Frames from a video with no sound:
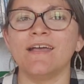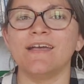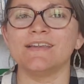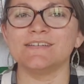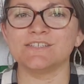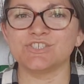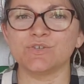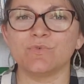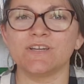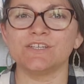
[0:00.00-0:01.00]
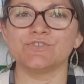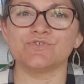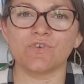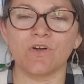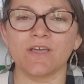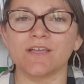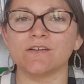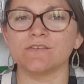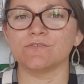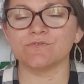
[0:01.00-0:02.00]
In addition, when he's
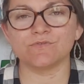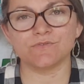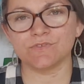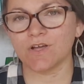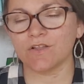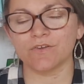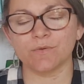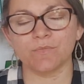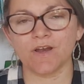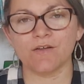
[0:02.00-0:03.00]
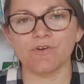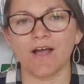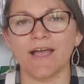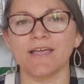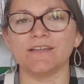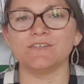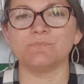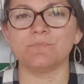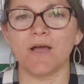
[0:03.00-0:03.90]
drawing and coloring and whatever, I,